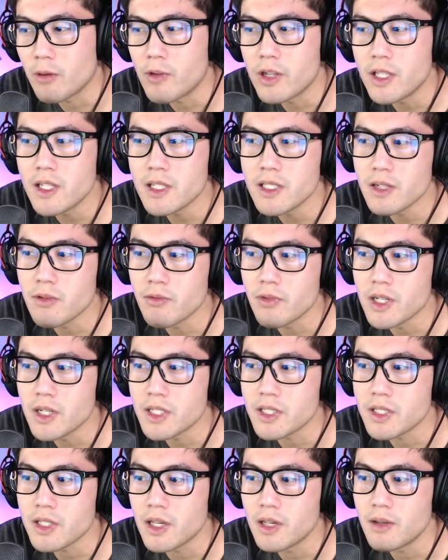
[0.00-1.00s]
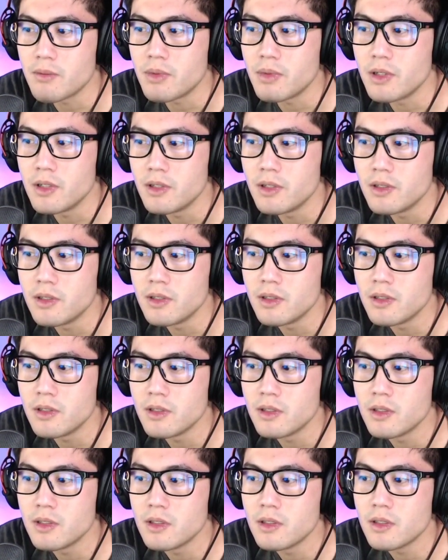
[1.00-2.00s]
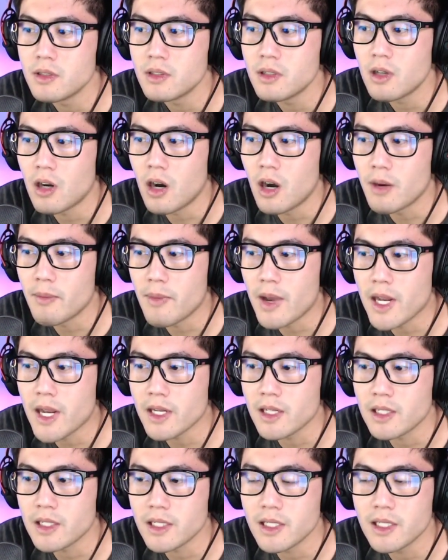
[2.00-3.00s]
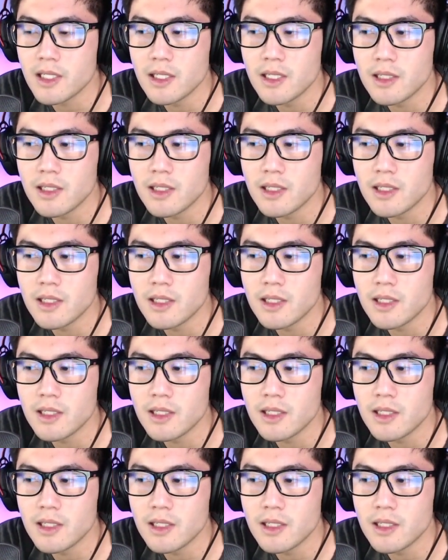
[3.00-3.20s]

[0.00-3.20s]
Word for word: when does it resub? Automatically.